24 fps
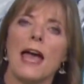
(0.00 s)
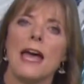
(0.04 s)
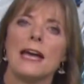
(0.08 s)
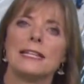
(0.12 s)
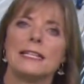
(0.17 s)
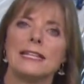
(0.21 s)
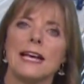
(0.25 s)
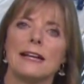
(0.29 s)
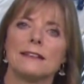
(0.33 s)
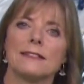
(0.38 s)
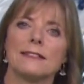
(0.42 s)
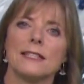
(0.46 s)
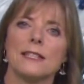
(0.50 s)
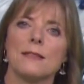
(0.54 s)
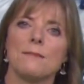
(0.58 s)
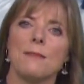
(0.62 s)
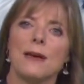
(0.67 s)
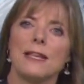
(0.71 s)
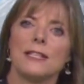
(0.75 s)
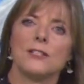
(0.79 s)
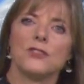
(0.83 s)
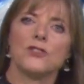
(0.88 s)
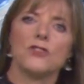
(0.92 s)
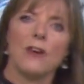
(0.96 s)
air down to the
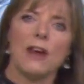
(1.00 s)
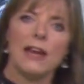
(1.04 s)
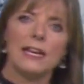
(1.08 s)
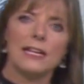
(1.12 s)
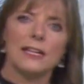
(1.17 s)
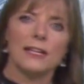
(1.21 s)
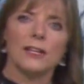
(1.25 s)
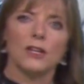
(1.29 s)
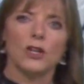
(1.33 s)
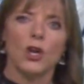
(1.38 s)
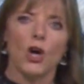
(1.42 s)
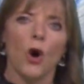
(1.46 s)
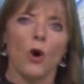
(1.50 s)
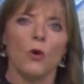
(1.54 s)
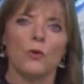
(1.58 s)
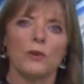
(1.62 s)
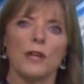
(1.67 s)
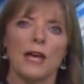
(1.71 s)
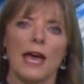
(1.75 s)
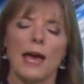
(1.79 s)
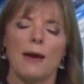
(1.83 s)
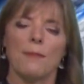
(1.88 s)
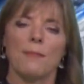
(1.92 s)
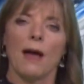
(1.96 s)
Mediterranean and
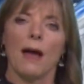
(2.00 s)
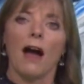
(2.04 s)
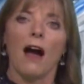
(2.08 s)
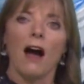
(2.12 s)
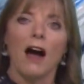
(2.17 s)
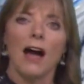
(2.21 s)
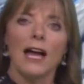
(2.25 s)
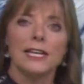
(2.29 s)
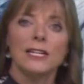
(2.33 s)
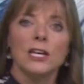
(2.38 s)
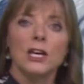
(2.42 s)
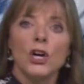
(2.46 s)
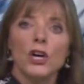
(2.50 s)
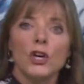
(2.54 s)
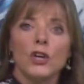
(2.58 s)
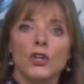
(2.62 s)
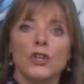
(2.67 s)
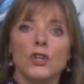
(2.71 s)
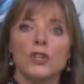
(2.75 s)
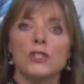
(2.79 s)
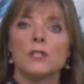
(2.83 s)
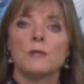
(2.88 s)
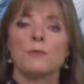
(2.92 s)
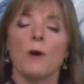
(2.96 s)
colder air behind
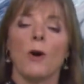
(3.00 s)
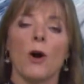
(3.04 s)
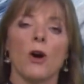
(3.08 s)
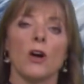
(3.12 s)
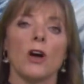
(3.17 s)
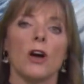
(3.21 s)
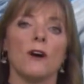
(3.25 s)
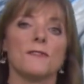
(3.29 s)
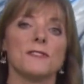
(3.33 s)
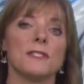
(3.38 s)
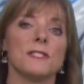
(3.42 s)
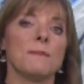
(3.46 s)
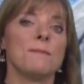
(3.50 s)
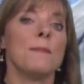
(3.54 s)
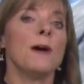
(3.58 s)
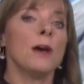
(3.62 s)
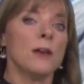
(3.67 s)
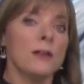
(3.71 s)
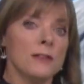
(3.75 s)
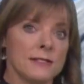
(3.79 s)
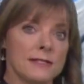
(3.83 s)
could spark off some